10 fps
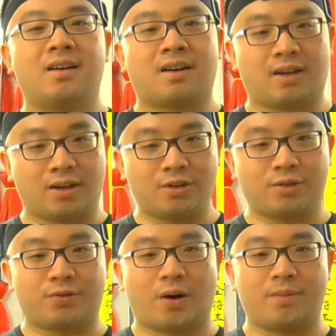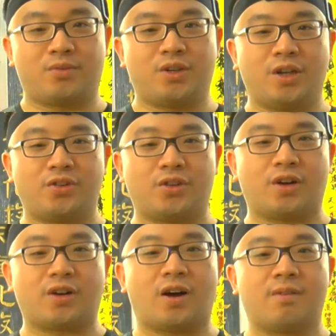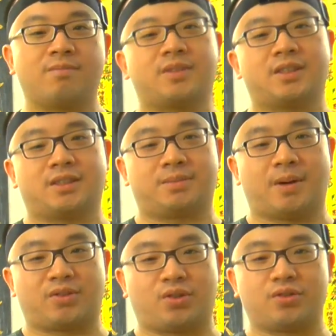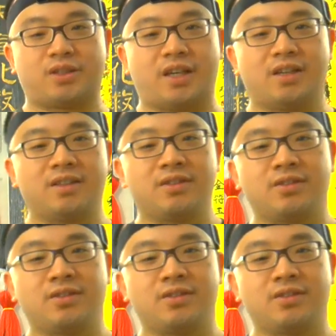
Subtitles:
Hello from ChiNature.com. This is Mark Josie.